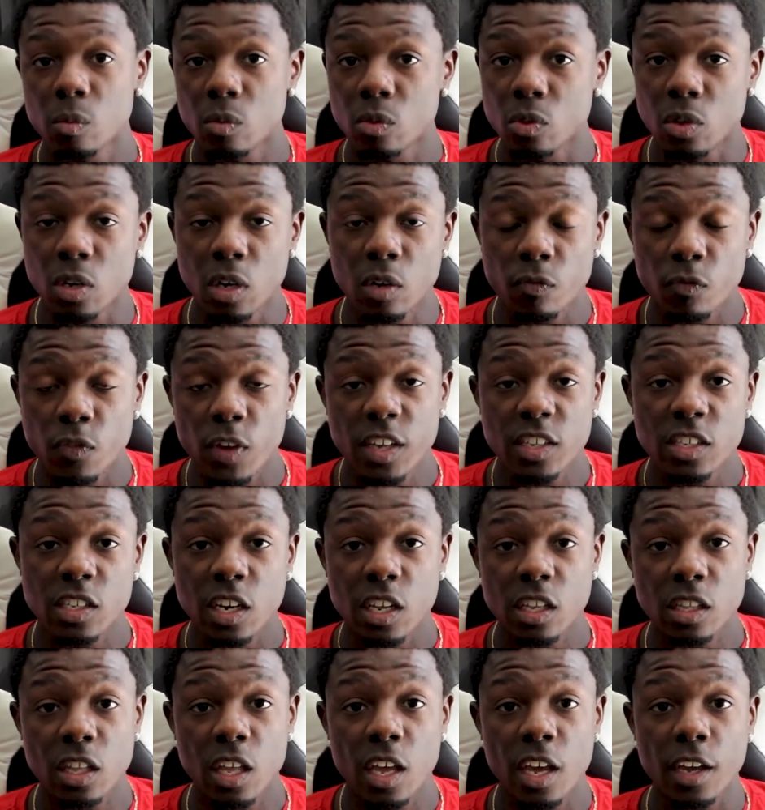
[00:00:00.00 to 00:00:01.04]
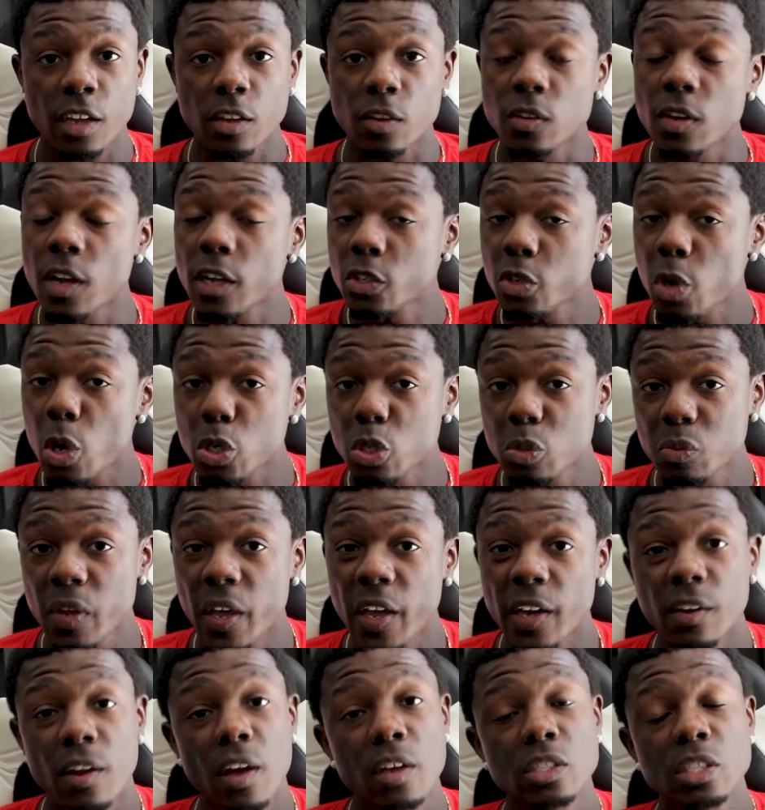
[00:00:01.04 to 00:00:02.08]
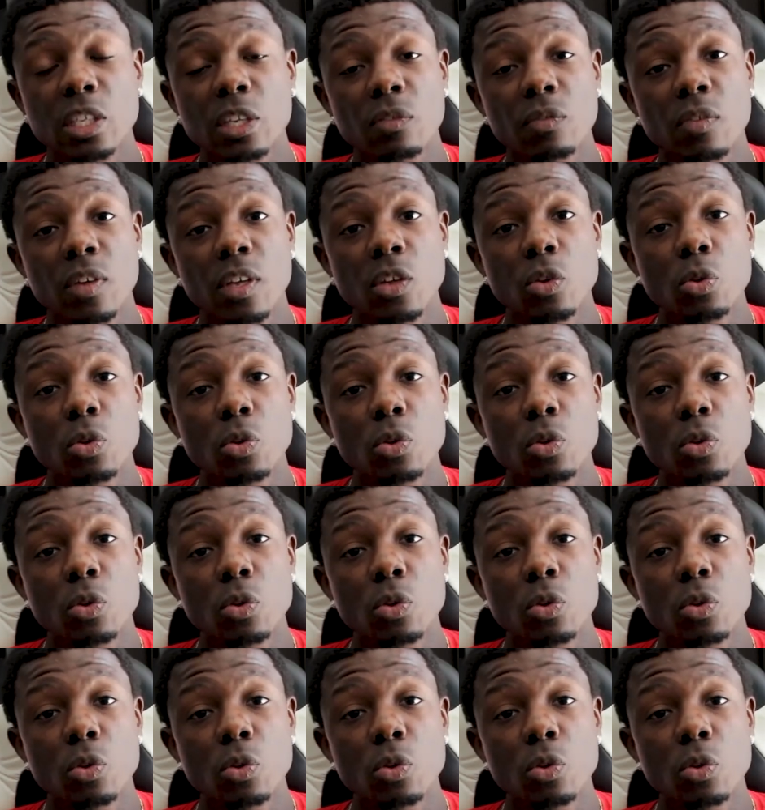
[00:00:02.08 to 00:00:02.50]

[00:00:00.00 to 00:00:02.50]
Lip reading: you didn't fix anything, and you're not charging a diagnostic fee,